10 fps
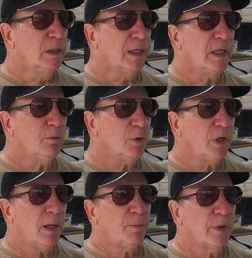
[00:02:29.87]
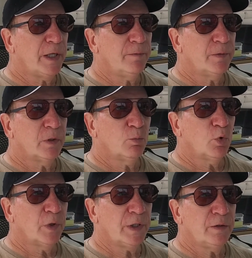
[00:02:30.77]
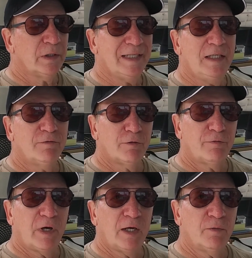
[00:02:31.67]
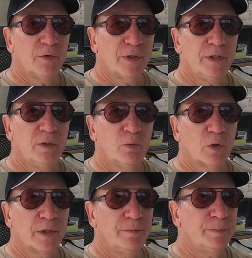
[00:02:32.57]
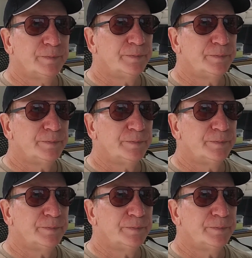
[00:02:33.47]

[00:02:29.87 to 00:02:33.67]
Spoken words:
It would operate in the morning, leave at 5:30 in the morning,